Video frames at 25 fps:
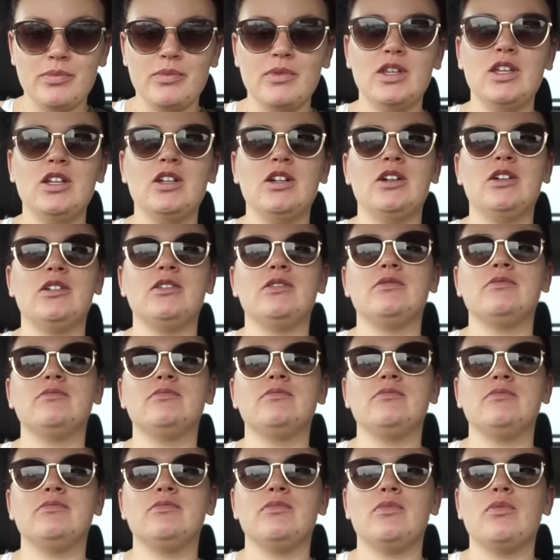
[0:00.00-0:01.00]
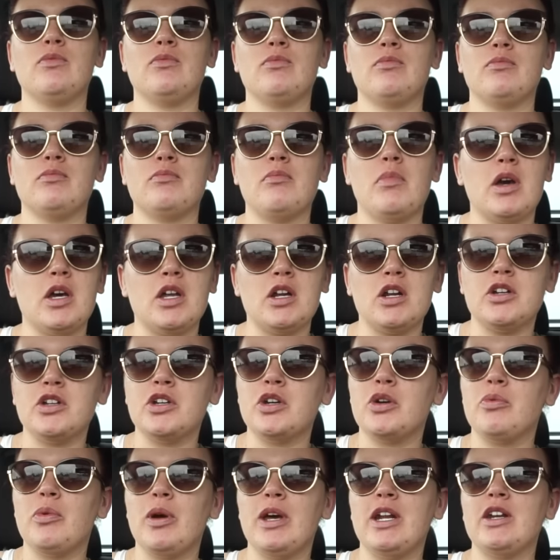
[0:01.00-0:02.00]
you know, put on
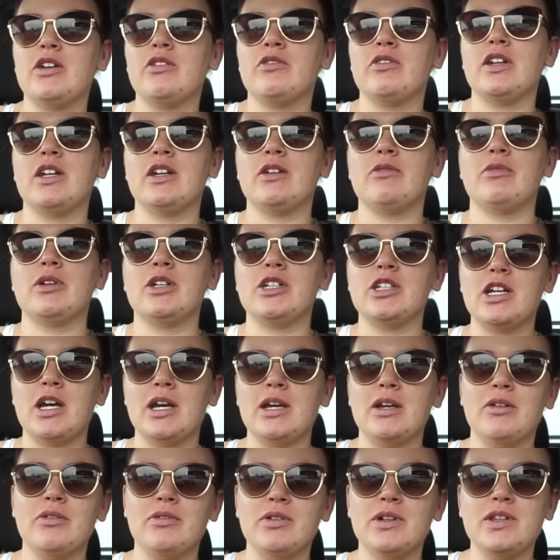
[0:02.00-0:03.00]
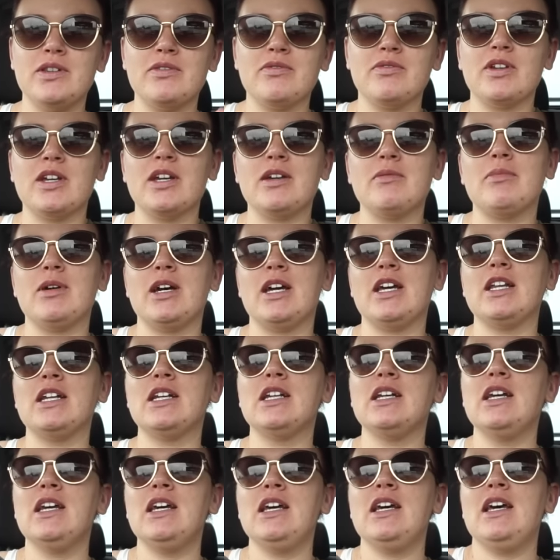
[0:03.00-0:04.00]
your wedding ring, which I always forget
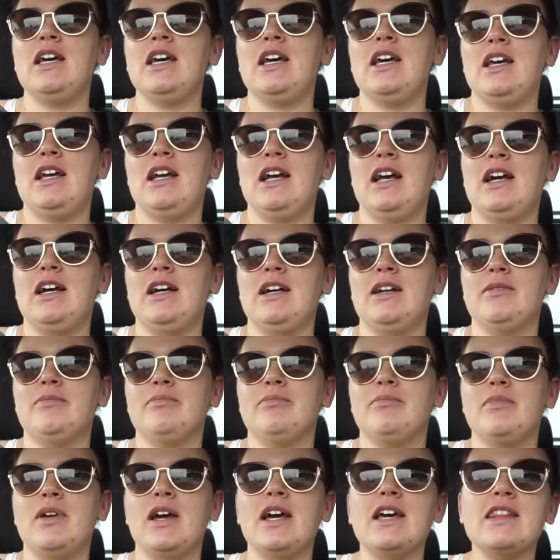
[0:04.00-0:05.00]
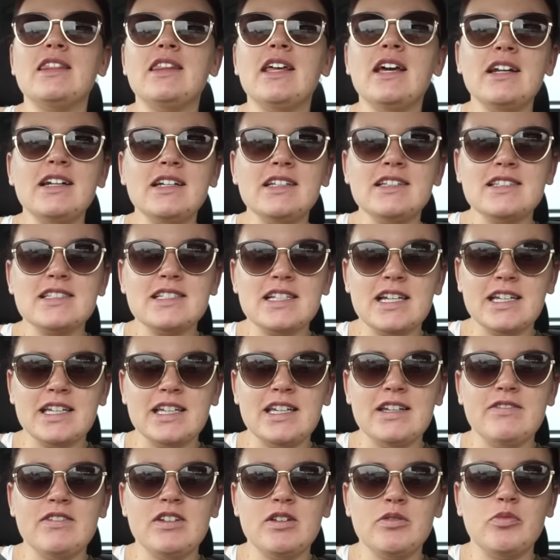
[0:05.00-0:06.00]
mine. And then it's like,
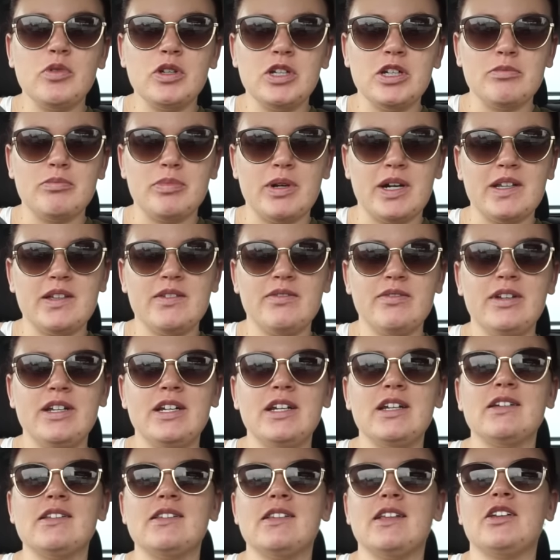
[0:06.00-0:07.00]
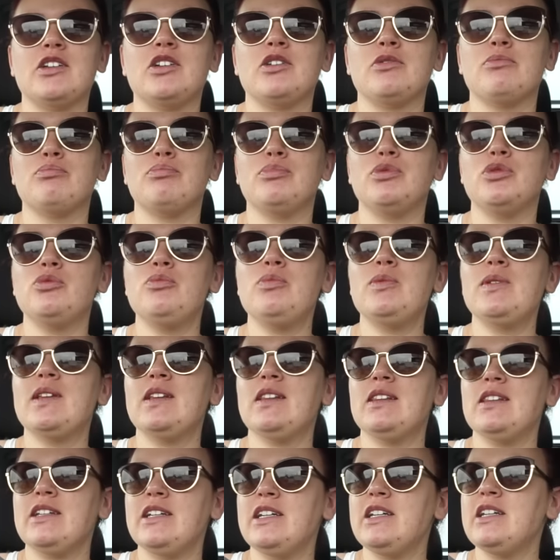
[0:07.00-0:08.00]
even when you're breastfeeding, it's like your boobs
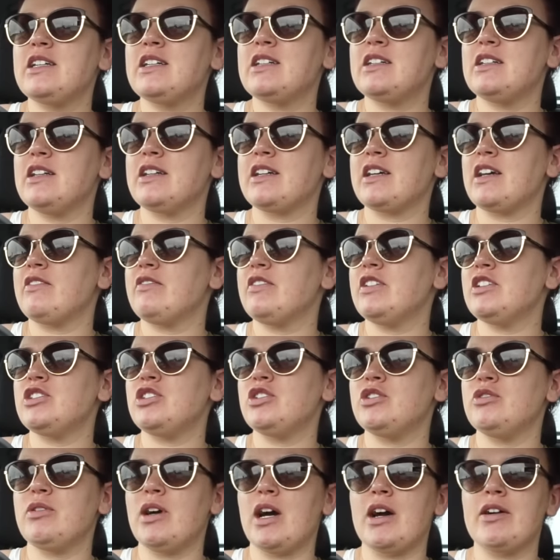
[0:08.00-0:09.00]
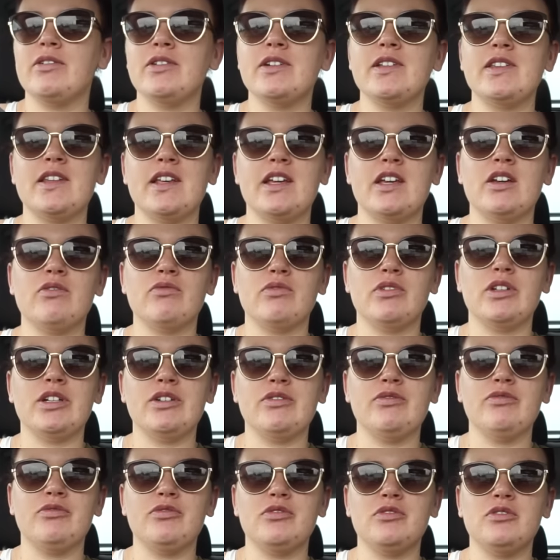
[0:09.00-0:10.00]
leak. Like, every 2 hours, they get really
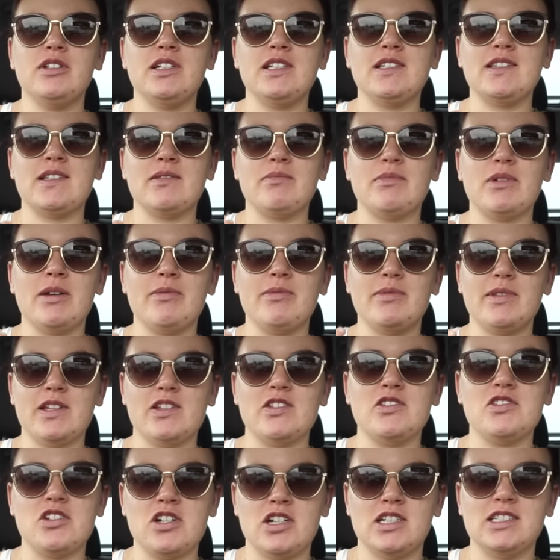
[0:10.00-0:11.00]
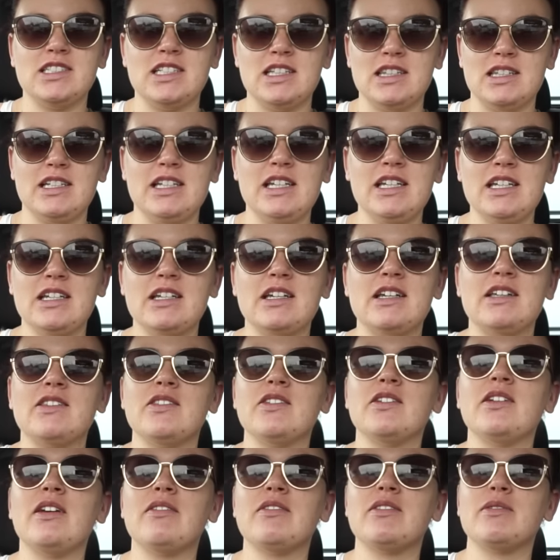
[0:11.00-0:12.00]
full, and sometimes they start to leak. And
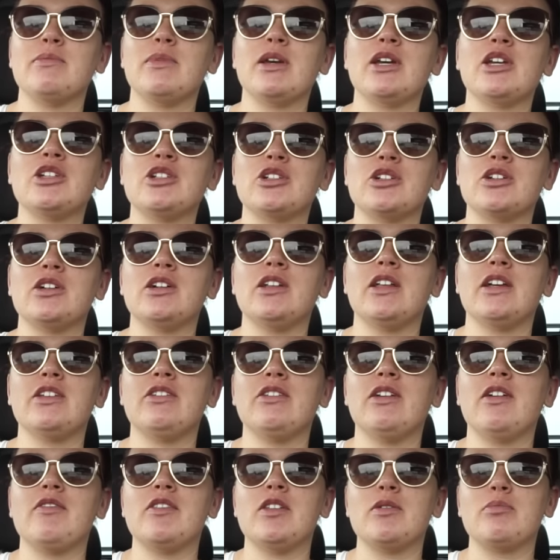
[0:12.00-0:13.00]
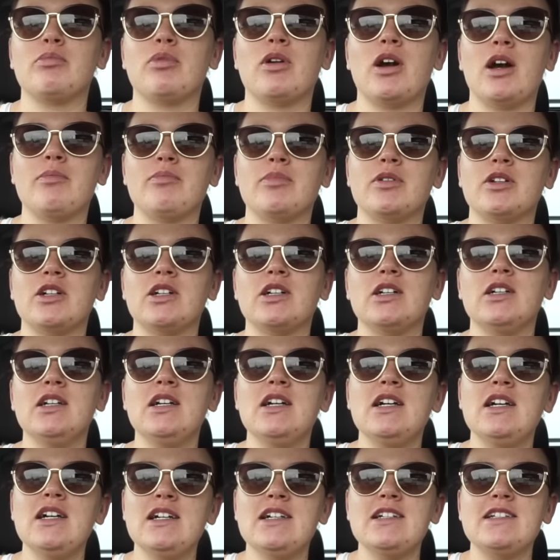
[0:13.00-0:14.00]
so you have to make sure, like, you have the proper
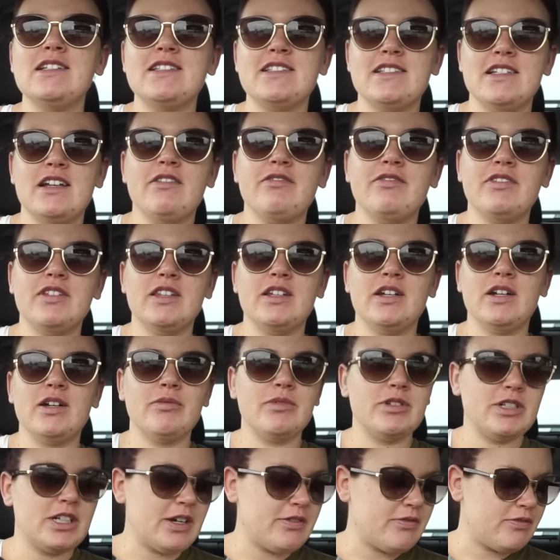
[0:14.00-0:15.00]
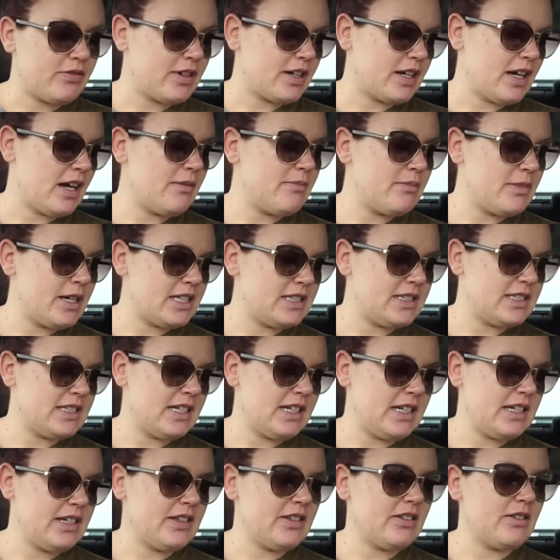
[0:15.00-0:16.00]
stuff in there, which I forgot mine
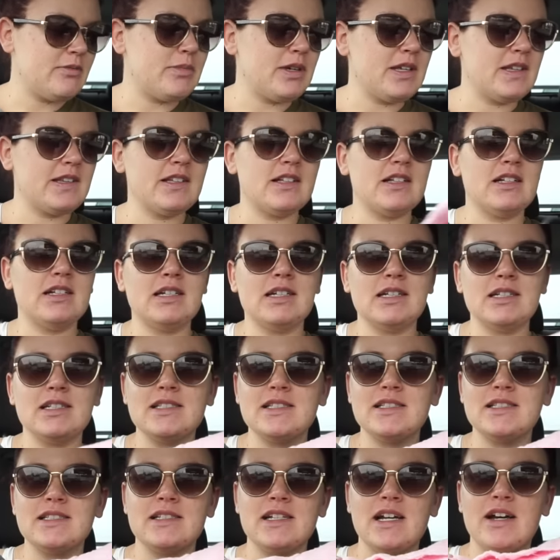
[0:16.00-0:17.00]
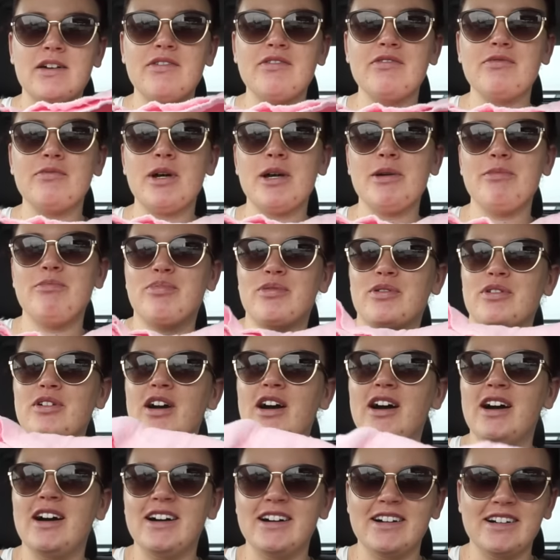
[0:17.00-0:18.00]
today. So I'm basically going to stuff my
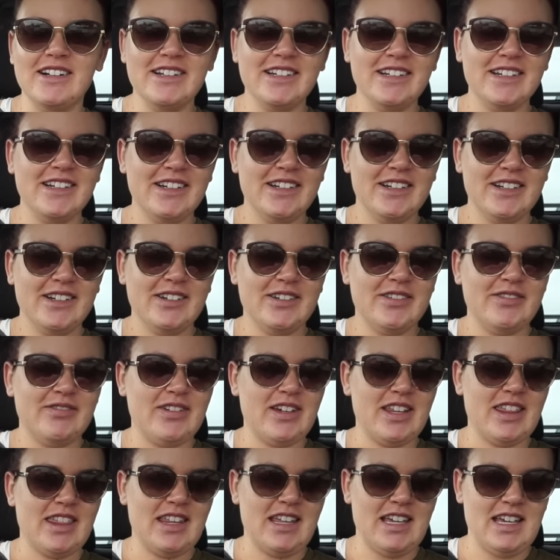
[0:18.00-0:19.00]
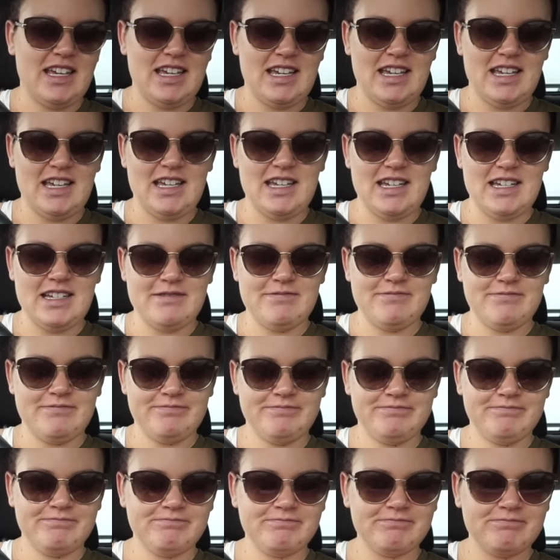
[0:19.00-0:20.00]
bra with a
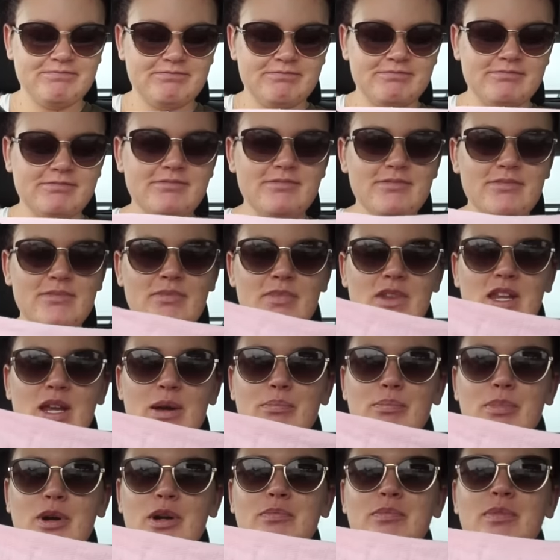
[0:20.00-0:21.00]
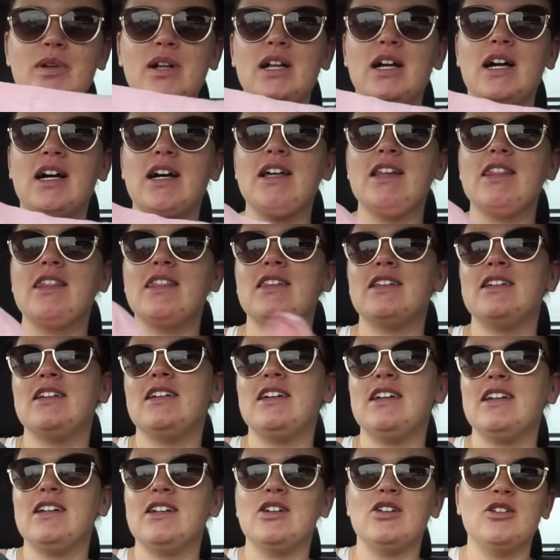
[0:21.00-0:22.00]
burp cloth
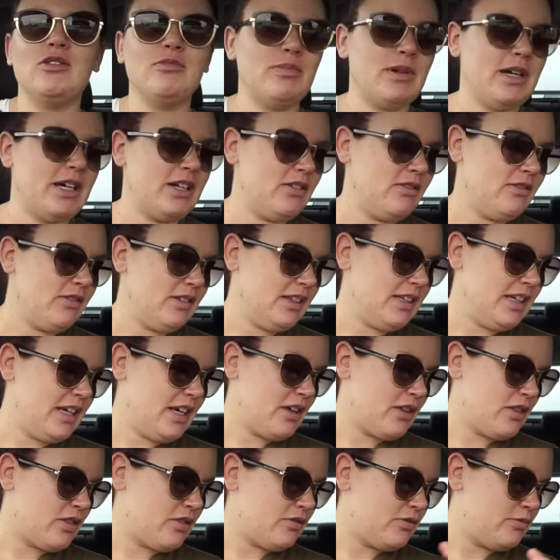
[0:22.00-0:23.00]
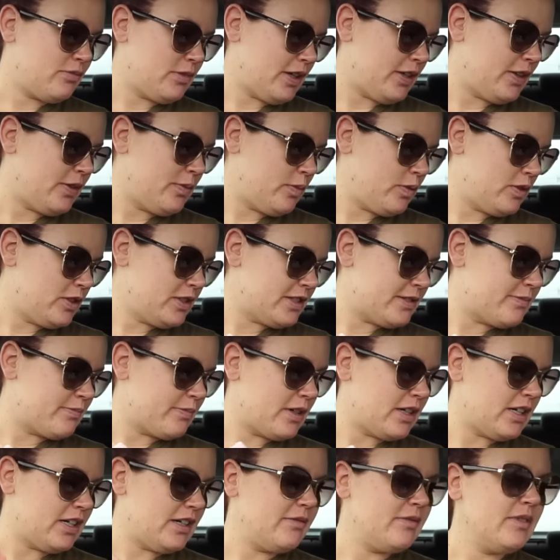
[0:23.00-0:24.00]
and hope I don't leak through my sports
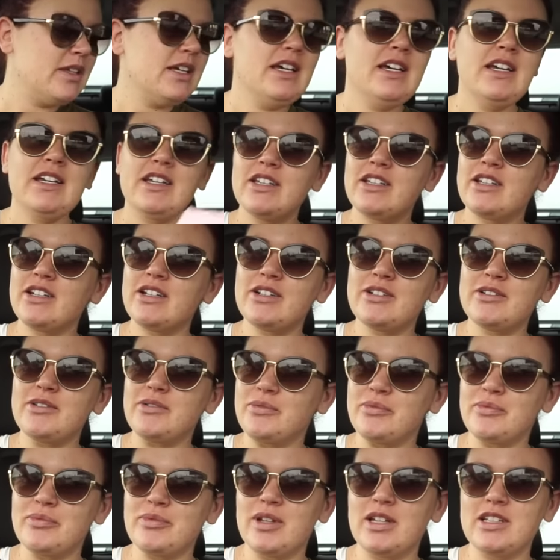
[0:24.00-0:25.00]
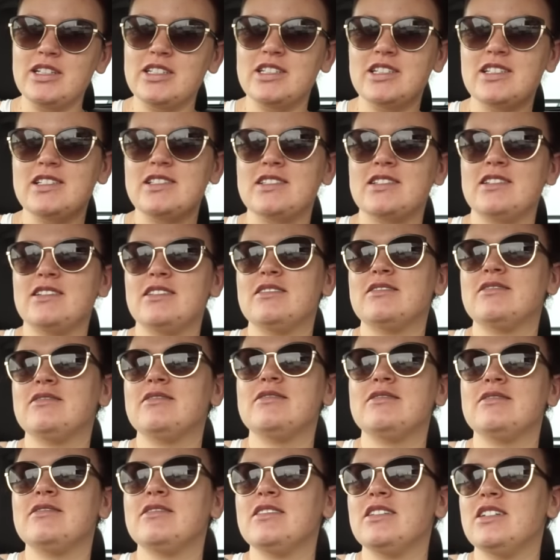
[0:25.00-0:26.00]
bra. You know, it's
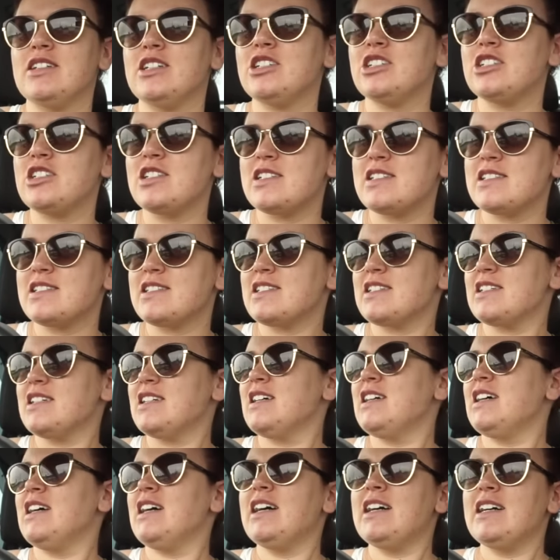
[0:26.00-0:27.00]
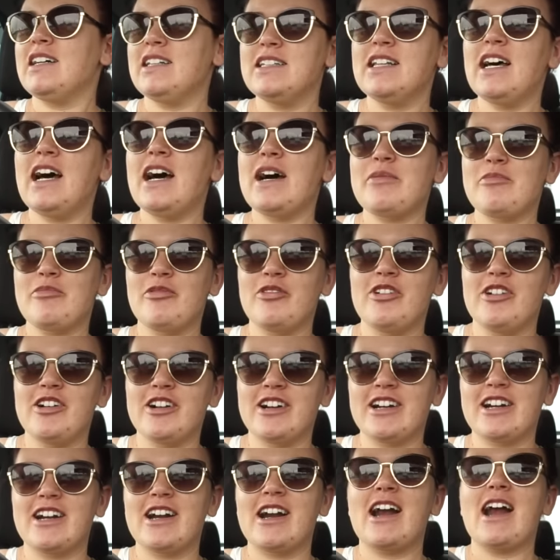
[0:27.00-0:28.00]
just a lot more
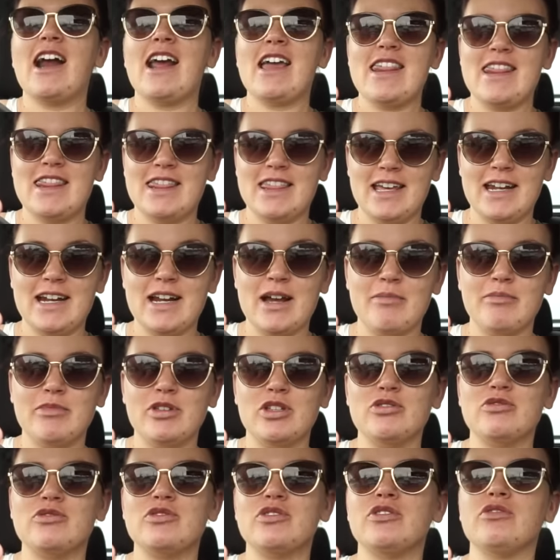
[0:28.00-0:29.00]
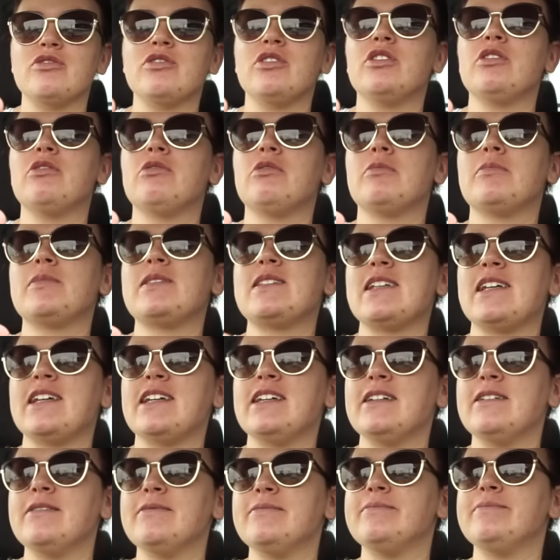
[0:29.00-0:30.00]
than I'm used to. You know what I'm
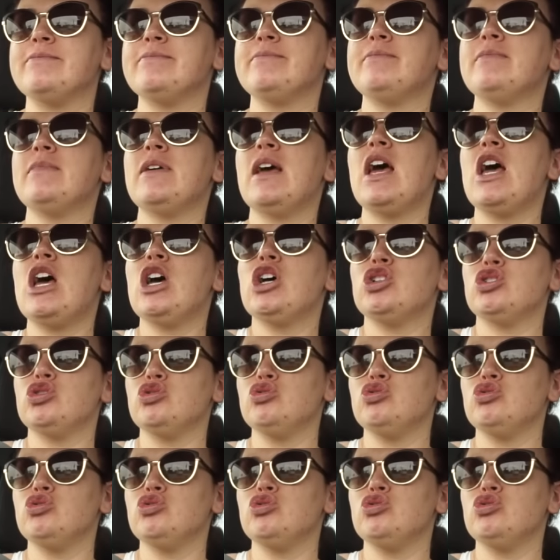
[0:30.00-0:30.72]
saying?